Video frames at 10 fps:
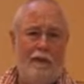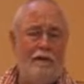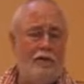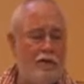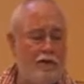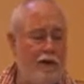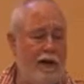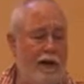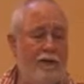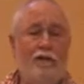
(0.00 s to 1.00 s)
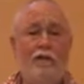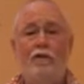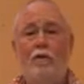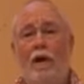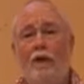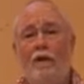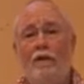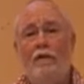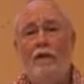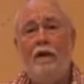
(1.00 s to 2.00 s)
Because Krishna has these
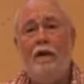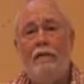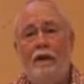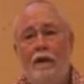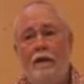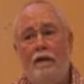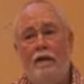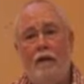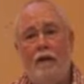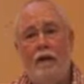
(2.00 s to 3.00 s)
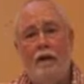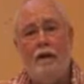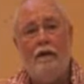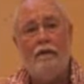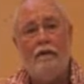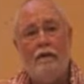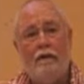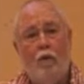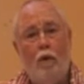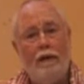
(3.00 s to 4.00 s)
qualities in
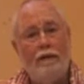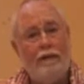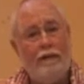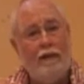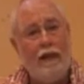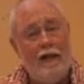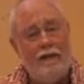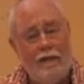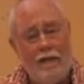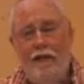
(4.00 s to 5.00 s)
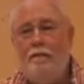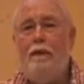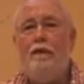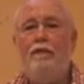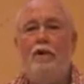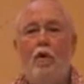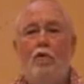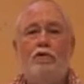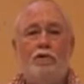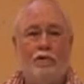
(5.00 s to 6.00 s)
quantity as deep as the
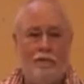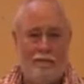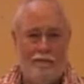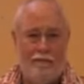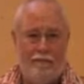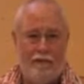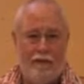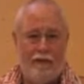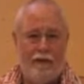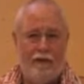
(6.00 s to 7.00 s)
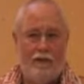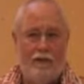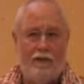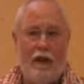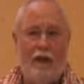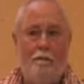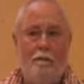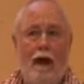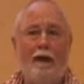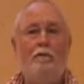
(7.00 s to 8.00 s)
ocean. Like a
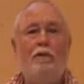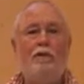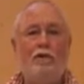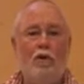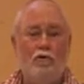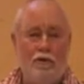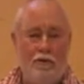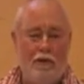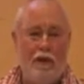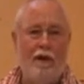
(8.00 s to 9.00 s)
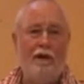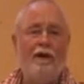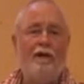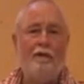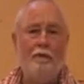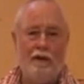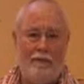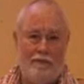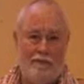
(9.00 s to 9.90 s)
bottomless ocean without any limit.